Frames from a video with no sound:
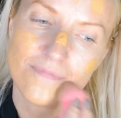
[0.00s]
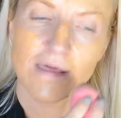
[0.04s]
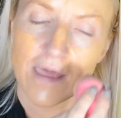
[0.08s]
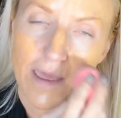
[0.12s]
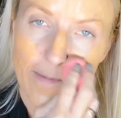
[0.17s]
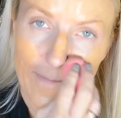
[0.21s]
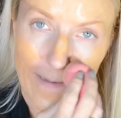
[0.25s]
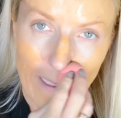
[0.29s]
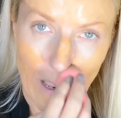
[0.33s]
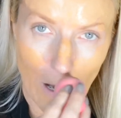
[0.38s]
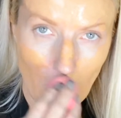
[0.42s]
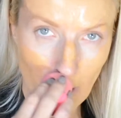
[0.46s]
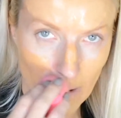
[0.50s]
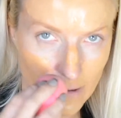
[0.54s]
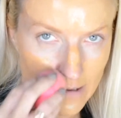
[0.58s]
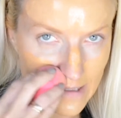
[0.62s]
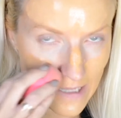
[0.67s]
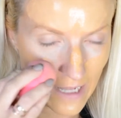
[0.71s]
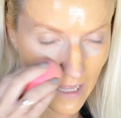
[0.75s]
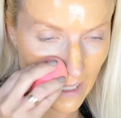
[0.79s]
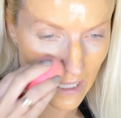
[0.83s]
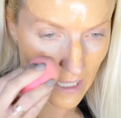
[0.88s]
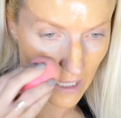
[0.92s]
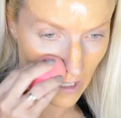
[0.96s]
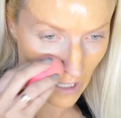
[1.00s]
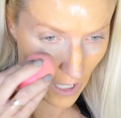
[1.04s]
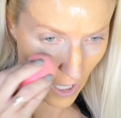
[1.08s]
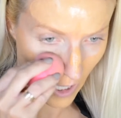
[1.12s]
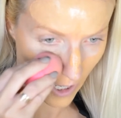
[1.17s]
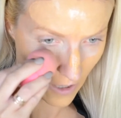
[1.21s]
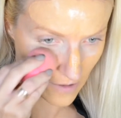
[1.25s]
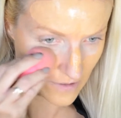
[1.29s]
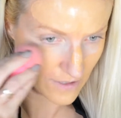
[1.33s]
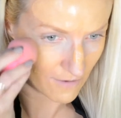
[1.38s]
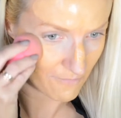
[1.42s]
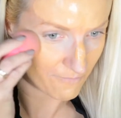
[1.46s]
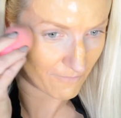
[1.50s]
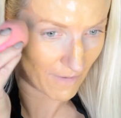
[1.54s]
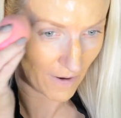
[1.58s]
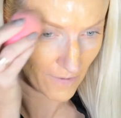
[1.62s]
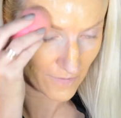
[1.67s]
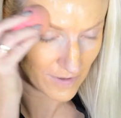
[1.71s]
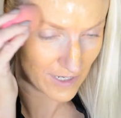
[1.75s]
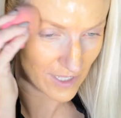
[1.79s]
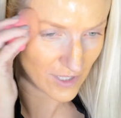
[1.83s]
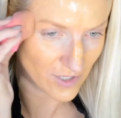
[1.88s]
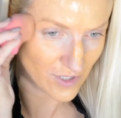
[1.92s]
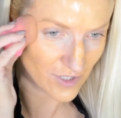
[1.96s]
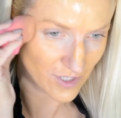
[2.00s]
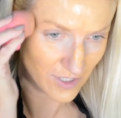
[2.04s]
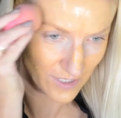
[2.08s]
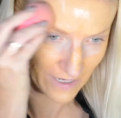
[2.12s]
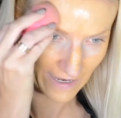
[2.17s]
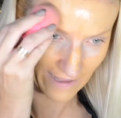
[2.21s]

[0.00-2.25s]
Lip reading: It may look like a lot of foundation